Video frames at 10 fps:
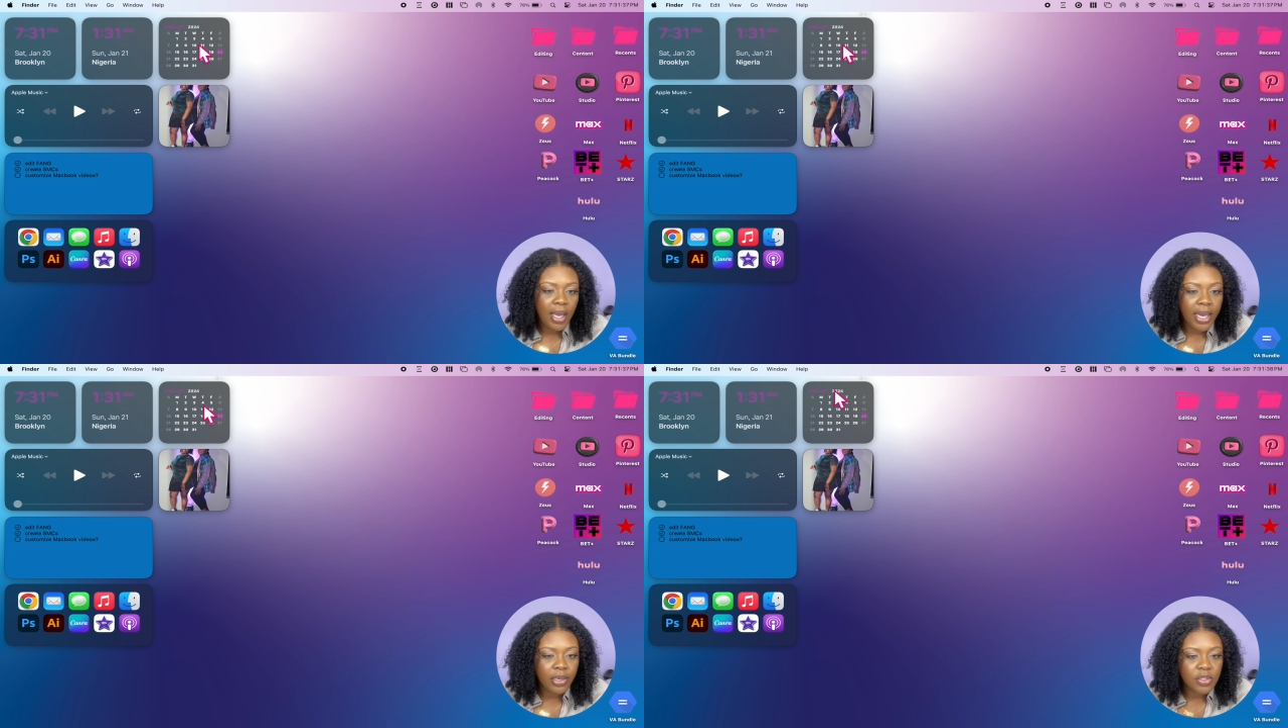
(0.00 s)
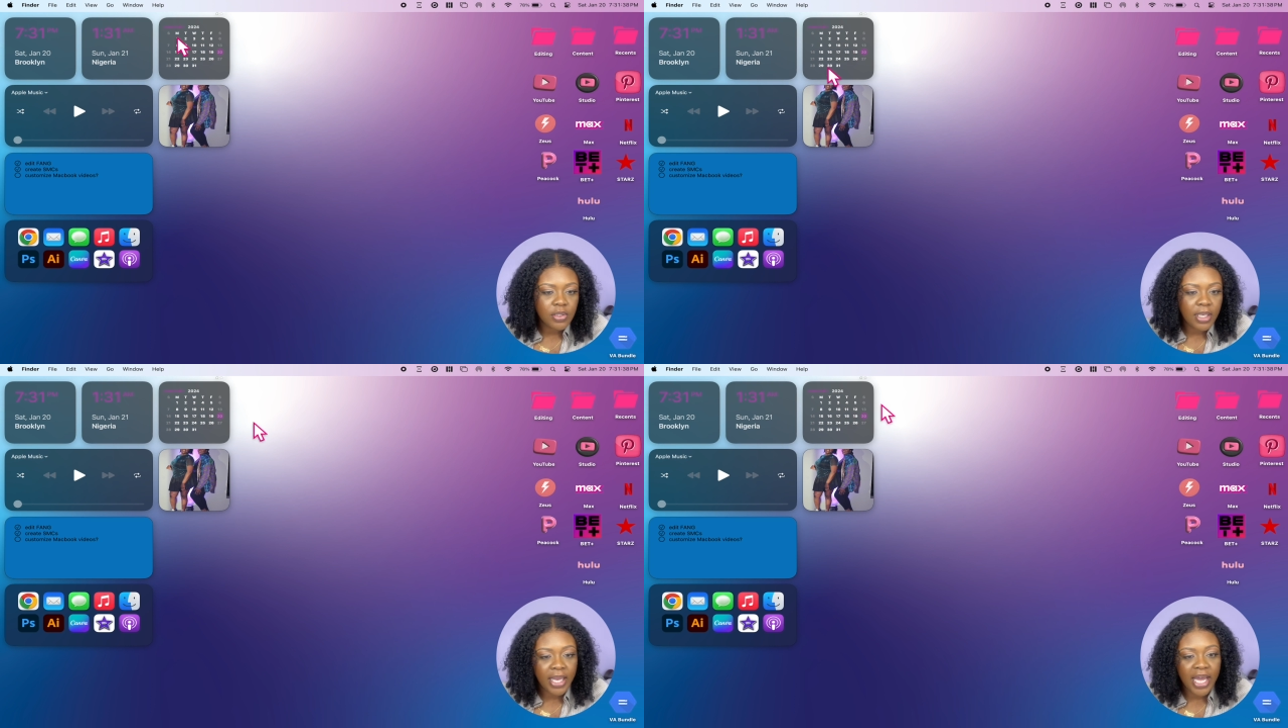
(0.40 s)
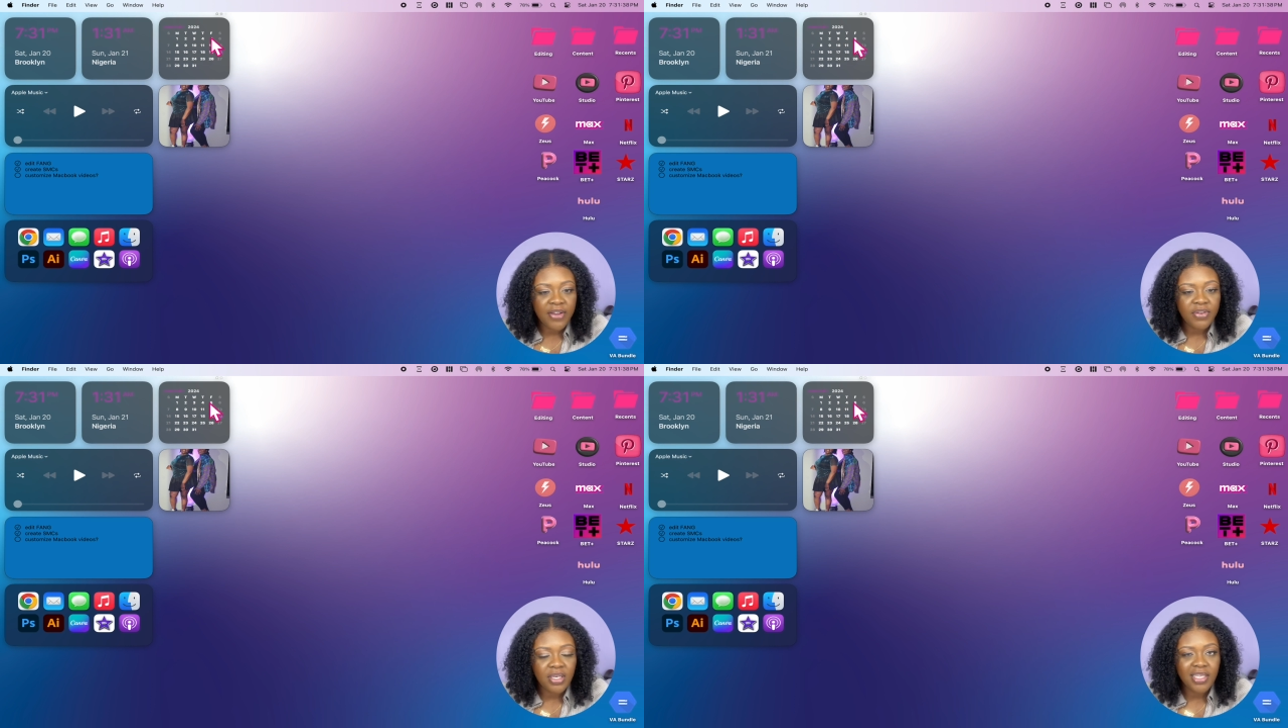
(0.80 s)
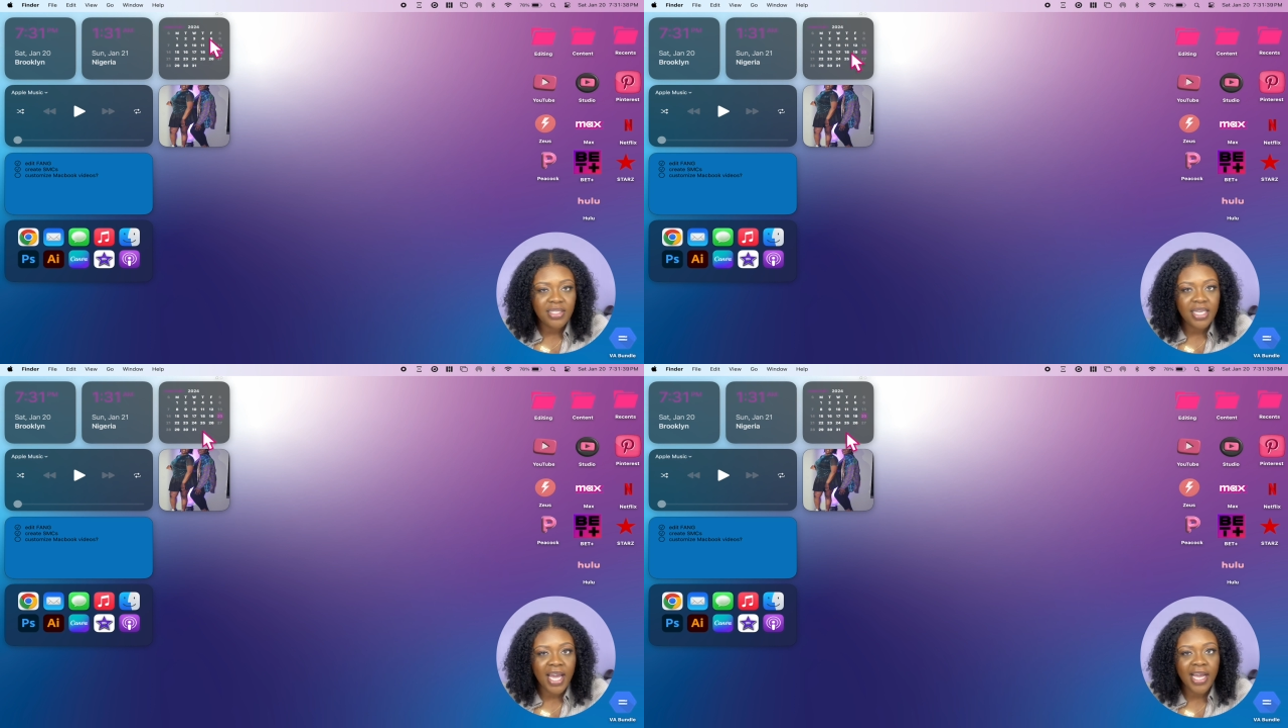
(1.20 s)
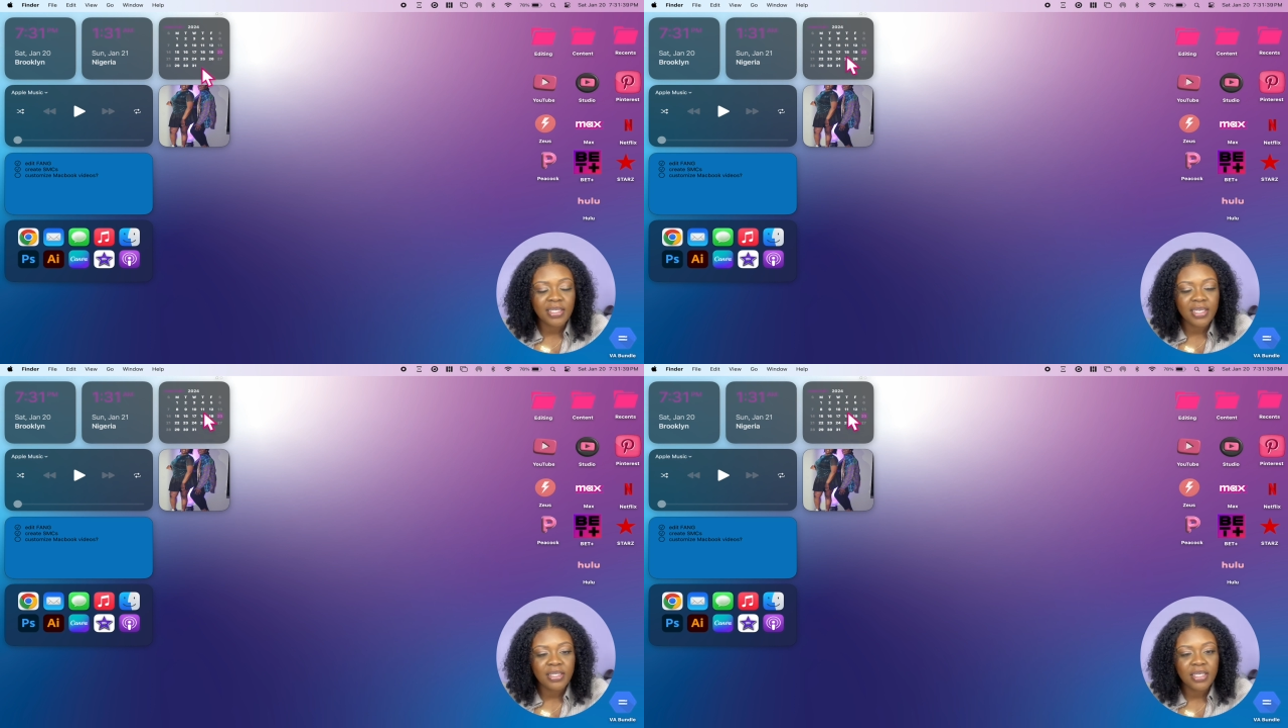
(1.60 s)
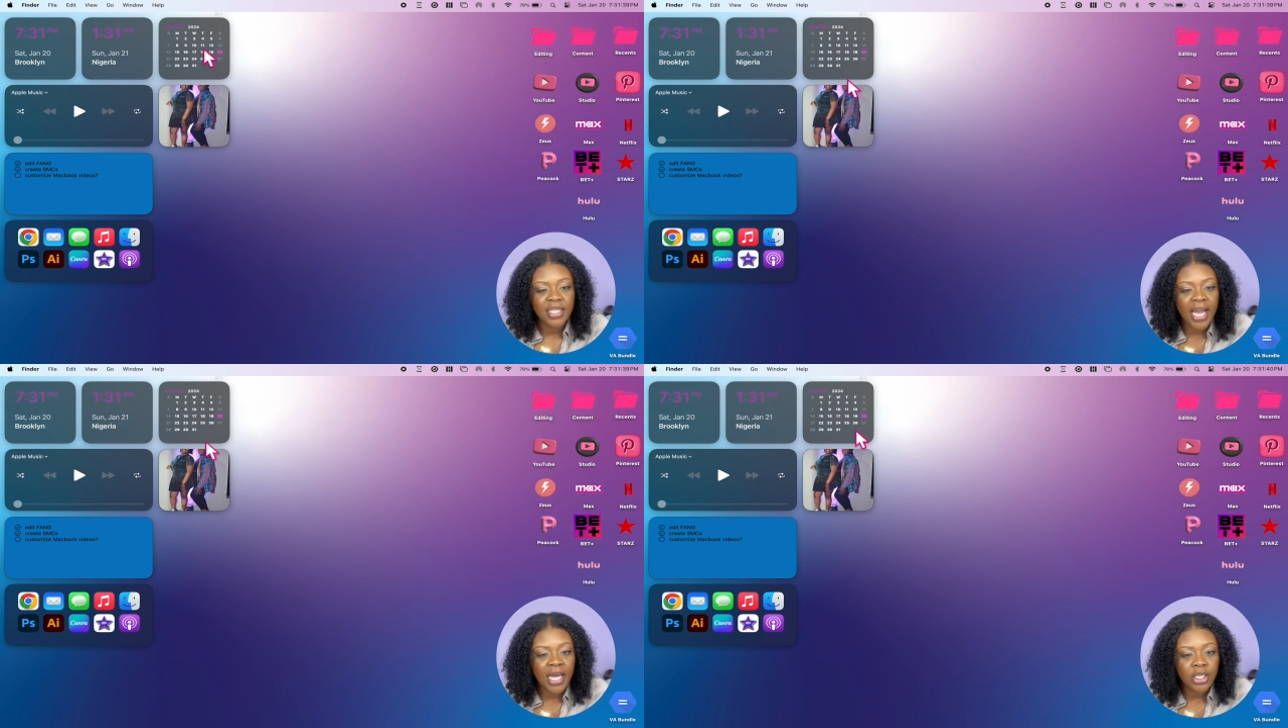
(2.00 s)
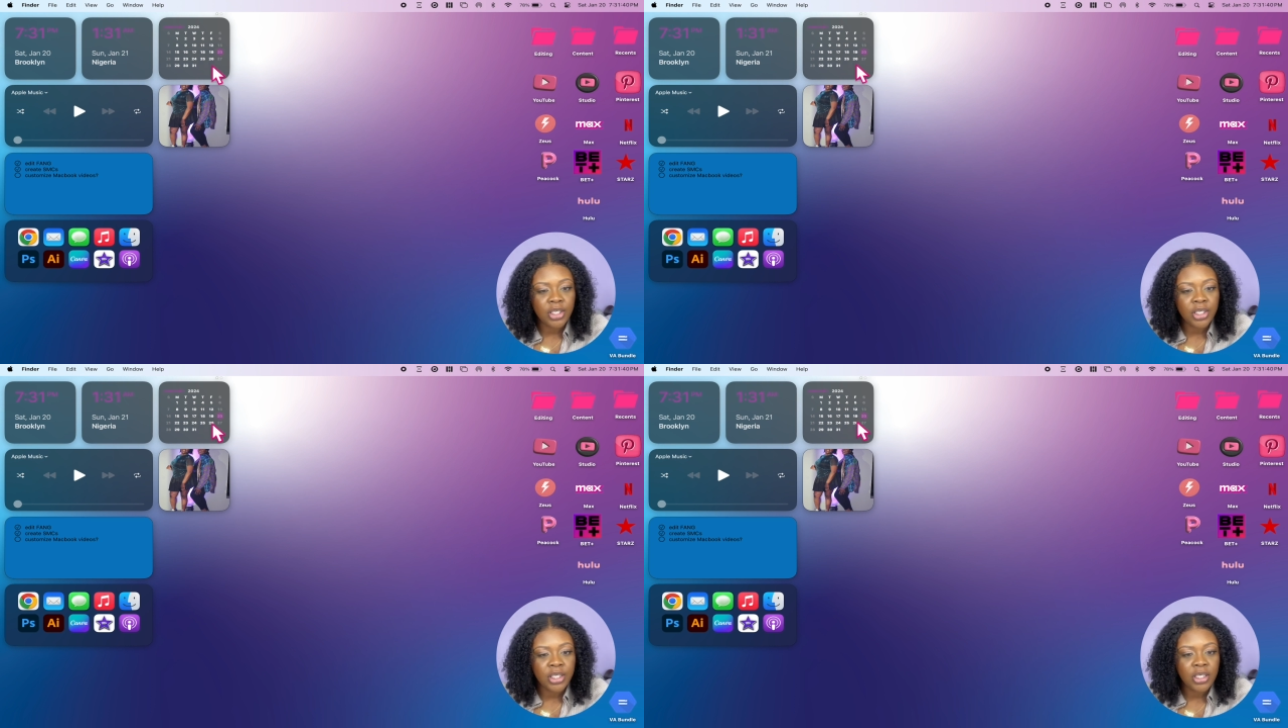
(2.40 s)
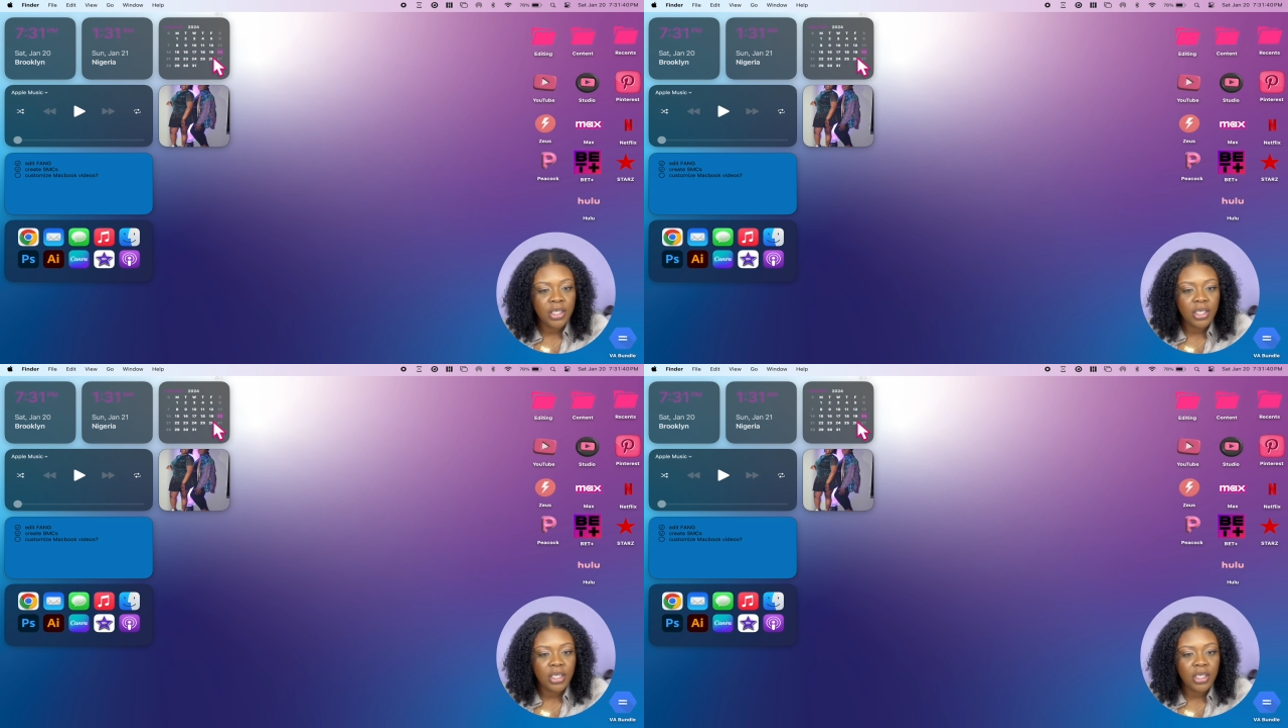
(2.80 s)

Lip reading: I also like having easy access to the calendar.